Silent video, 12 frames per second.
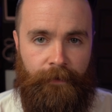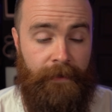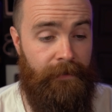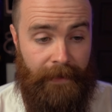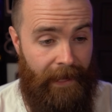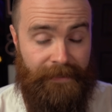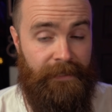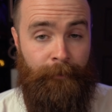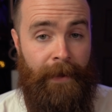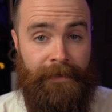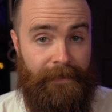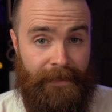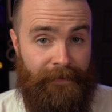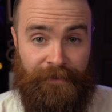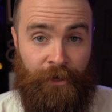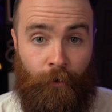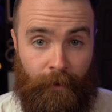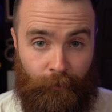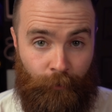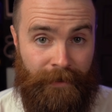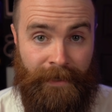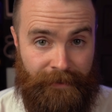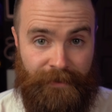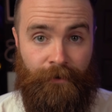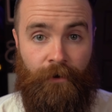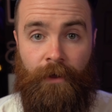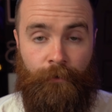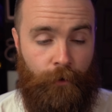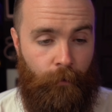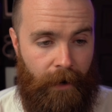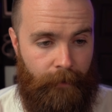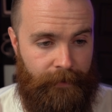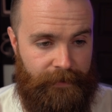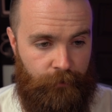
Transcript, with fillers: And then last command to get this going, we're gonna install our requirements.